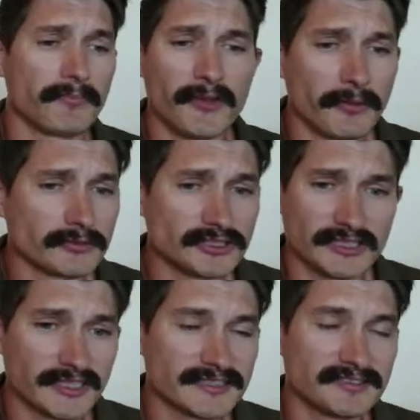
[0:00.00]
don't
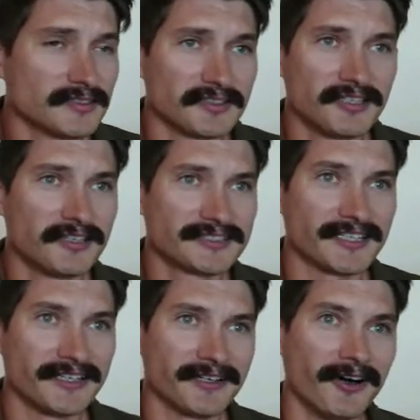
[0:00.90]
just
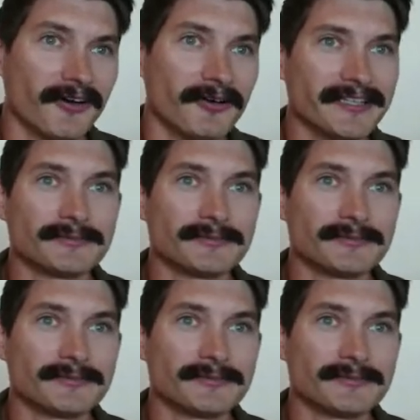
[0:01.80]
Say, oh,